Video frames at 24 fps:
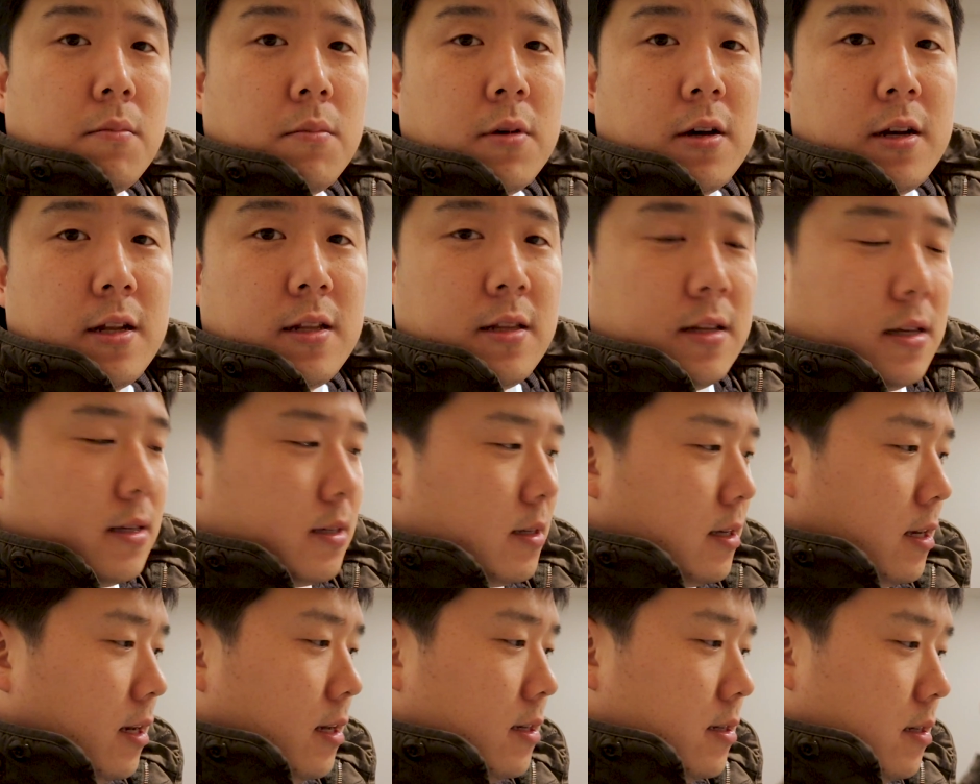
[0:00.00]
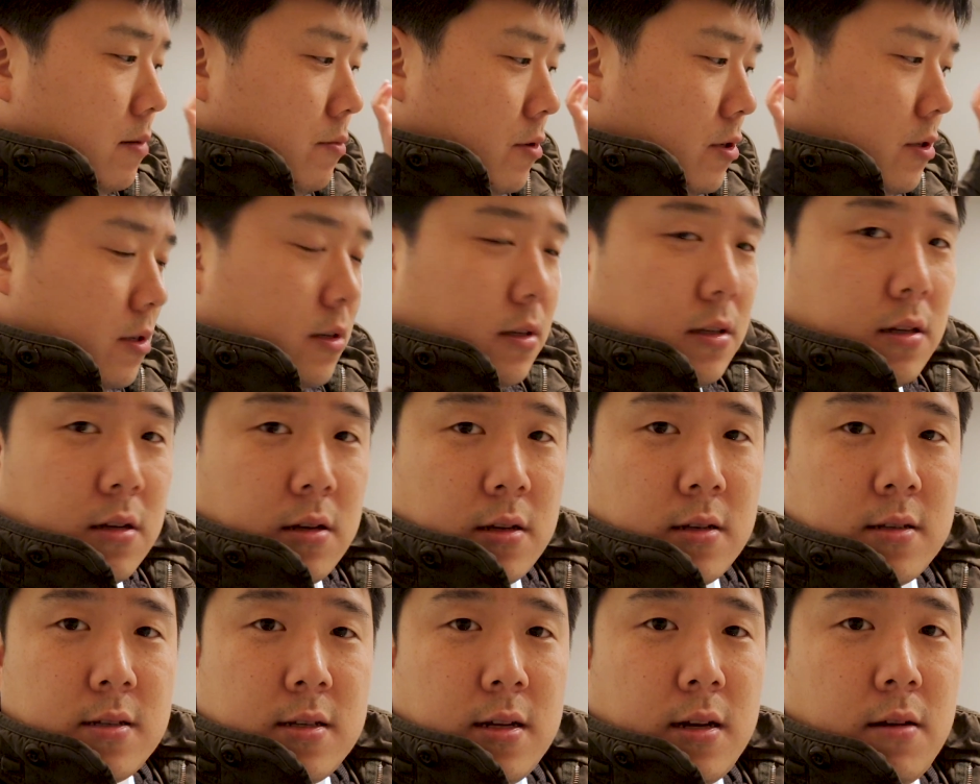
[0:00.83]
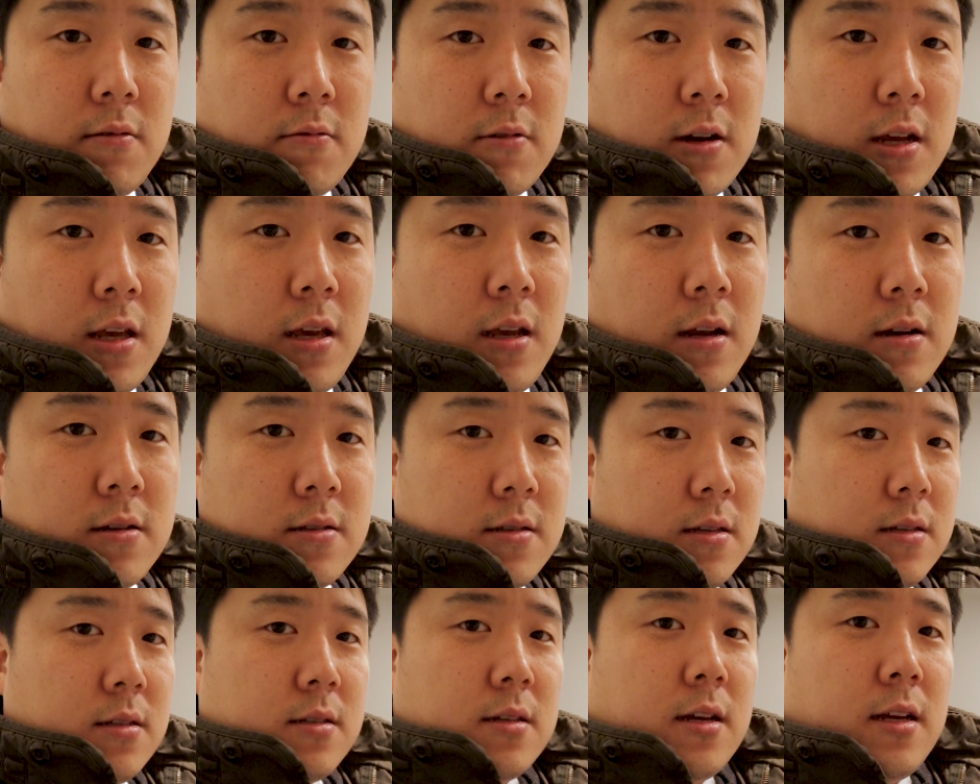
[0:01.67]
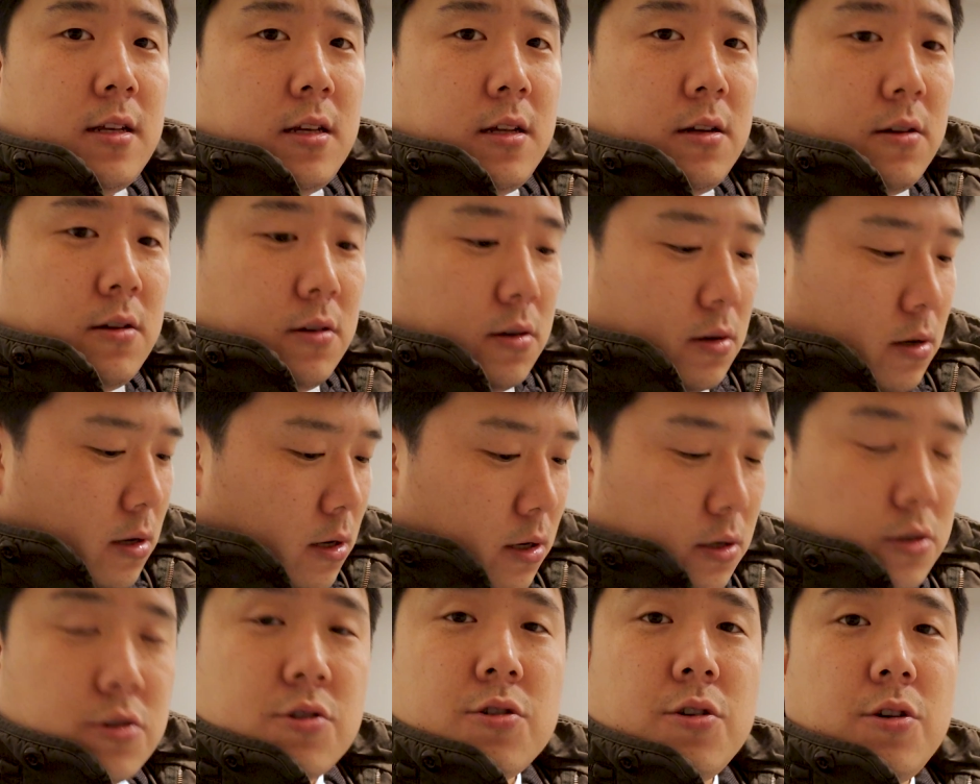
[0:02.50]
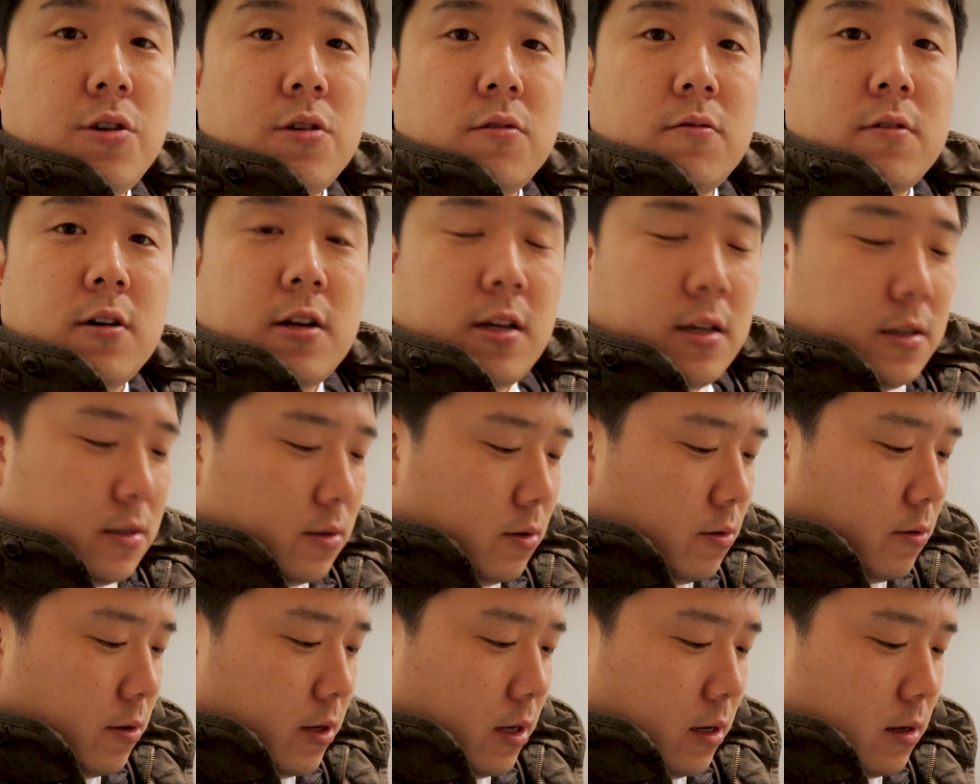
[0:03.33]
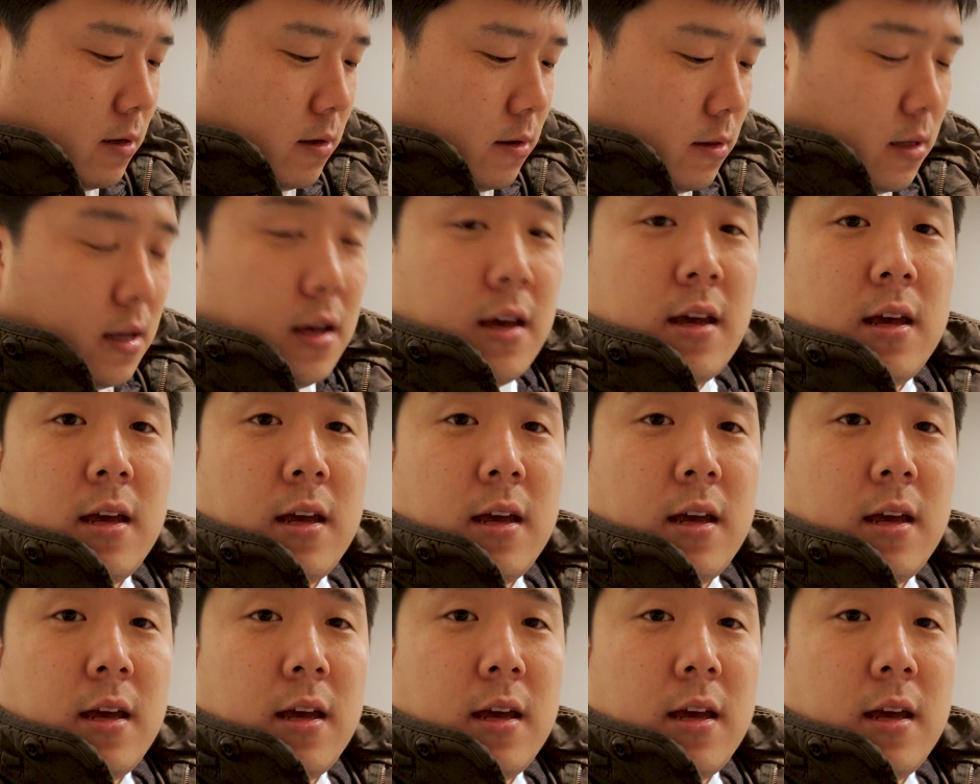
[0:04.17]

but in this case I'm just gonna set it right here since I need to show you what is going on